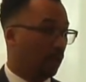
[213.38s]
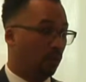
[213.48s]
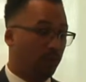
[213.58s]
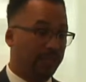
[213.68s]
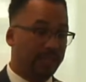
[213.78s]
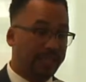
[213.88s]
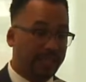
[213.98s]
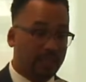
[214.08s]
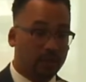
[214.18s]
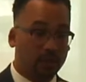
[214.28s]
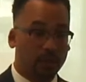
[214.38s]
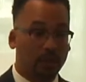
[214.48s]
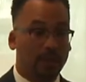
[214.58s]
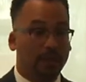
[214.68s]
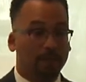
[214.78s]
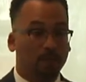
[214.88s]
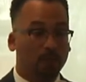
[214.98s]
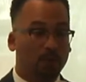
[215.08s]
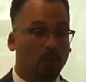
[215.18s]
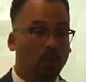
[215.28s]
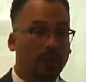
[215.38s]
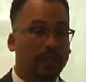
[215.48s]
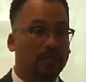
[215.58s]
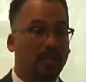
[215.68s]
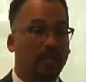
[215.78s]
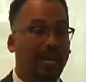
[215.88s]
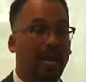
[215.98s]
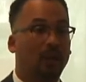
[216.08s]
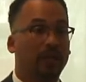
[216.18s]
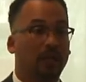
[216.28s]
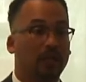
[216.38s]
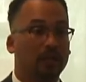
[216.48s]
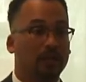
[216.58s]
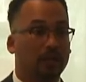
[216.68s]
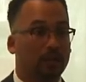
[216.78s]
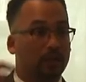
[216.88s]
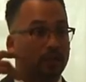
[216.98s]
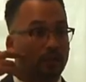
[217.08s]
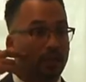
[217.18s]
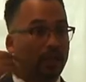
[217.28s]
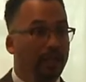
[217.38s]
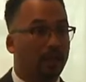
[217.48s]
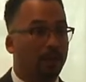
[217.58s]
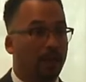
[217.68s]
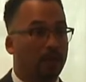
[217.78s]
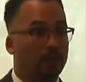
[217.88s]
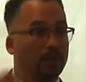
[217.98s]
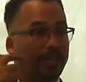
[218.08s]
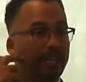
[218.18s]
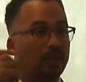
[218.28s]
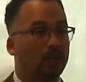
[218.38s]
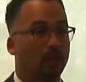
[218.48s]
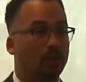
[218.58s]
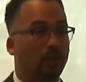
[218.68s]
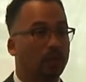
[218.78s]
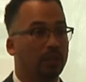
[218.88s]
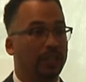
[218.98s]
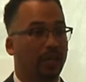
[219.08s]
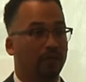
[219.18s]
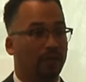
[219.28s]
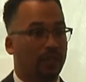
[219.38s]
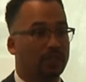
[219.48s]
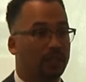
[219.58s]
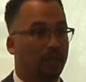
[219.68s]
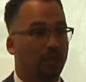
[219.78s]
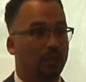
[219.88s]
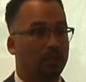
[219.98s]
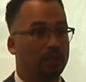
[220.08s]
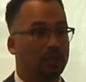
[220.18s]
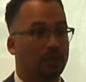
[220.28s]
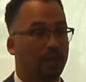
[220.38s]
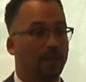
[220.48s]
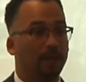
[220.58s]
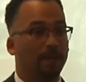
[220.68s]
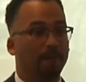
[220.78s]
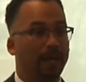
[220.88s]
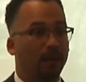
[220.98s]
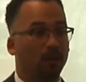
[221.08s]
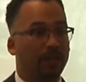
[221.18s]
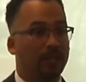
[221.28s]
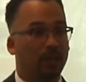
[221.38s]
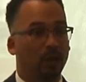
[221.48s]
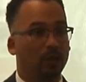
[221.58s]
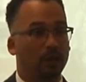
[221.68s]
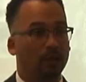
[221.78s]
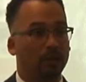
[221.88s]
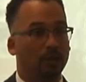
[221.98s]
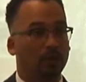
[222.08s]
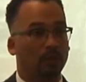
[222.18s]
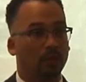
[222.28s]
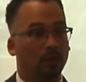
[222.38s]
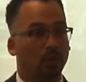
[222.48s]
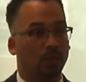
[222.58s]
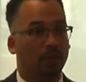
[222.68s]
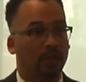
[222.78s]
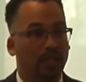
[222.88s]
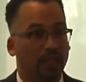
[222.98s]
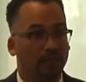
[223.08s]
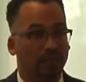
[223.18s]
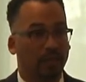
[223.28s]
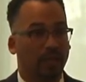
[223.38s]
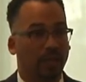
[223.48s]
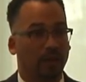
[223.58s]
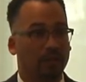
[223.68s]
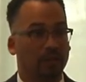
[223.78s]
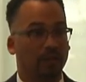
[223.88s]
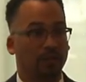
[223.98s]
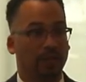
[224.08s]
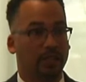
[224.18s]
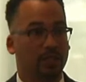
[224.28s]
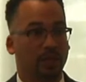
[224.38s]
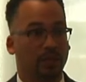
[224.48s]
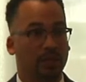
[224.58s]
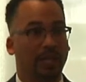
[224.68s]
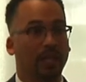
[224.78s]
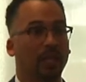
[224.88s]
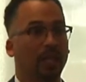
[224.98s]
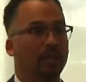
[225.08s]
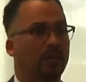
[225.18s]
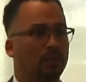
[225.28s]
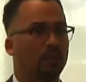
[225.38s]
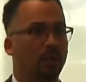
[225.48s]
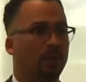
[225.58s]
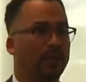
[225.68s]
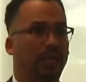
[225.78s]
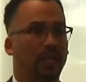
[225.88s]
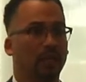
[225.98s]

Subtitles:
where we can get into, you know, what is allowing us to think so lowly of ourselves that we don't want to leave an inheritance for the next generation. Like, something's wrong